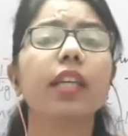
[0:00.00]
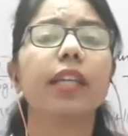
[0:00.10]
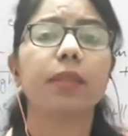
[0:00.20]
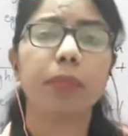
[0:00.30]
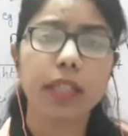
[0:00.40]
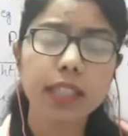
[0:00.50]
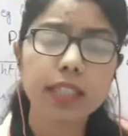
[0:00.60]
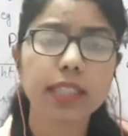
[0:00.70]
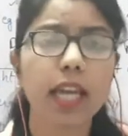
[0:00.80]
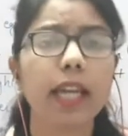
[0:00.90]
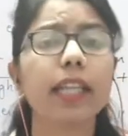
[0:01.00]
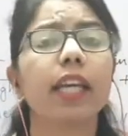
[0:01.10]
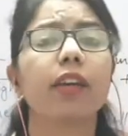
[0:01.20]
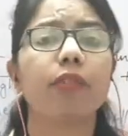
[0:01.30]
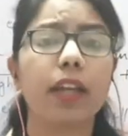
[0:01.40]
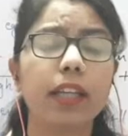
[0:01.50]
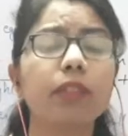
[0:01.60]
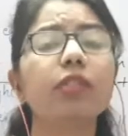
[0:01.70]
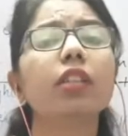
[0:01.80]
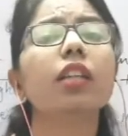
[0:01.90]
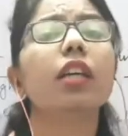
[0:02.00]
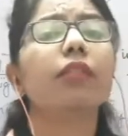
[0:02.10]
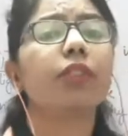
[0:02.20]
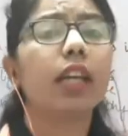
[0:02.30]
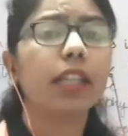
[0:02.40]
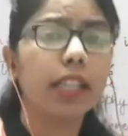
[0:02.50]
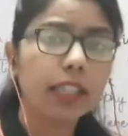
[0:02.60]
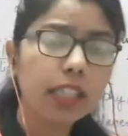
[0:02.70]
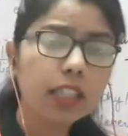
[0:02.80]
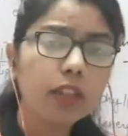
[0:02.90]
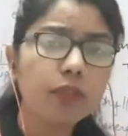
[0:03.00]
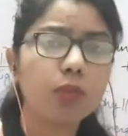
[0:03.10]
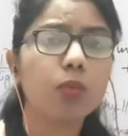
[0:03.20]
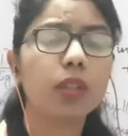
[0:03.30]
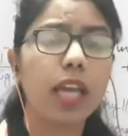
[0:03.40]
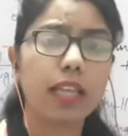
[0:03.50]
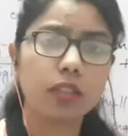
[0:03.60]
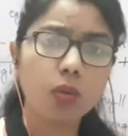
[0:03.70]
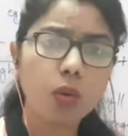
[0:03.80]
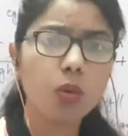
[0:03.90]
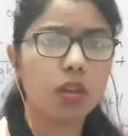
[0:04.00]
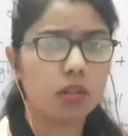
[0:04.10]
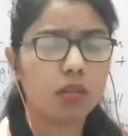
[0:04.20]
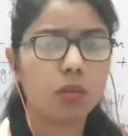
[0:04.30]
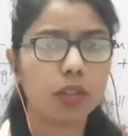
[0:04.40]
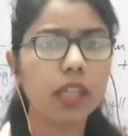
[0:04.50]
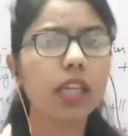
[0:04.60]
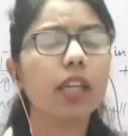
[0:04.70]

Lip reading: It means that whenever we are taking the food as a whole, okay,